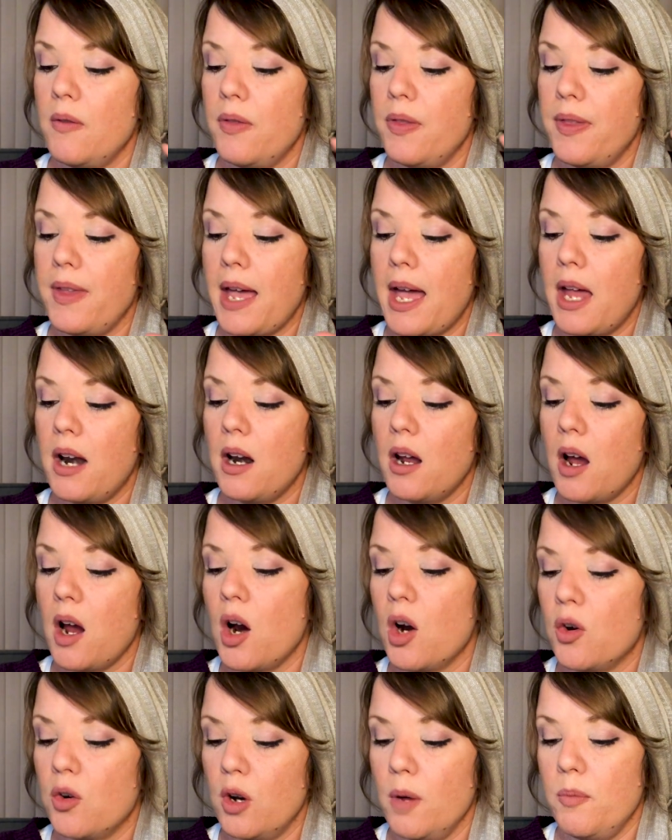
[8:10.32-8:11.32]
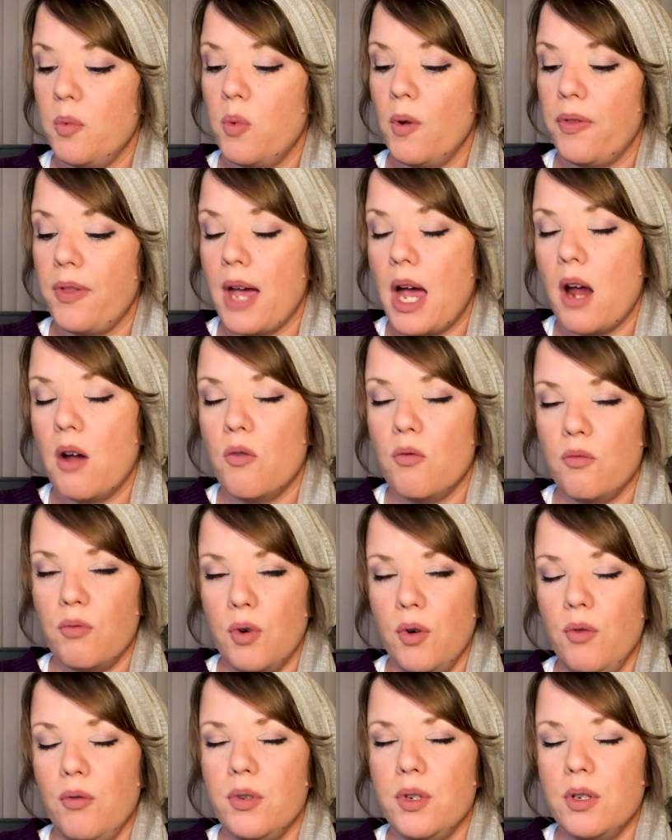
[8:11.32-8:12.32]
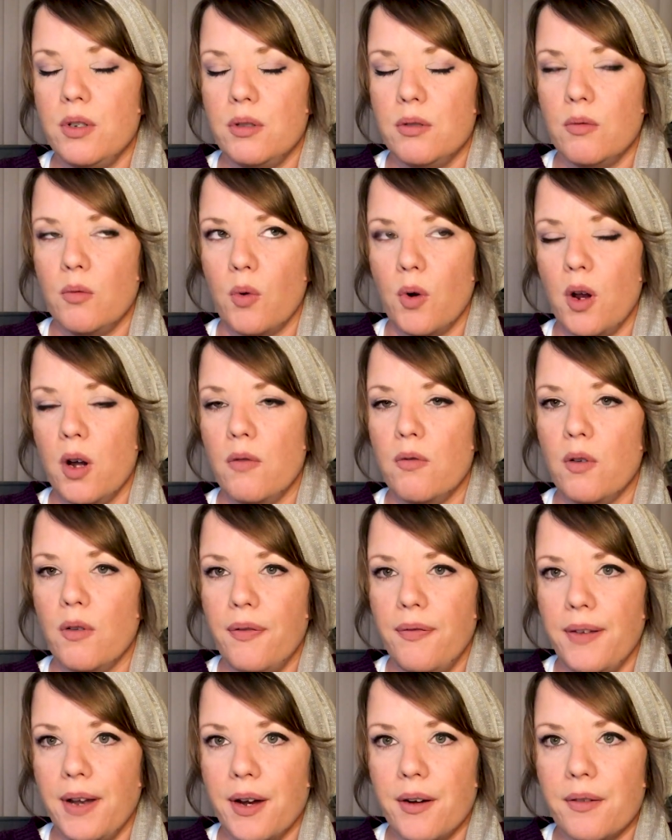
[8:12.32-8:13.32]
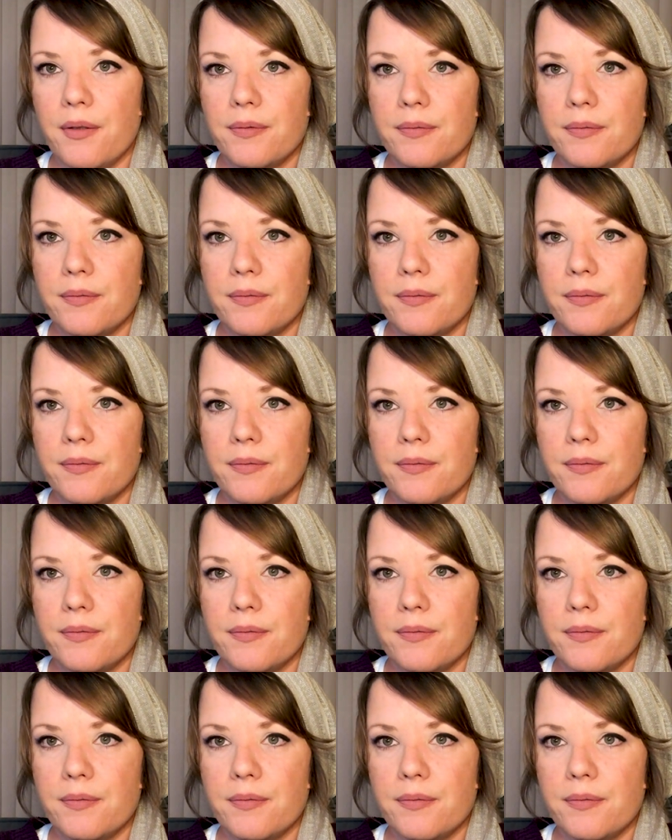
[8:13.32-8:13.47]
that are grouped with that root word for fear.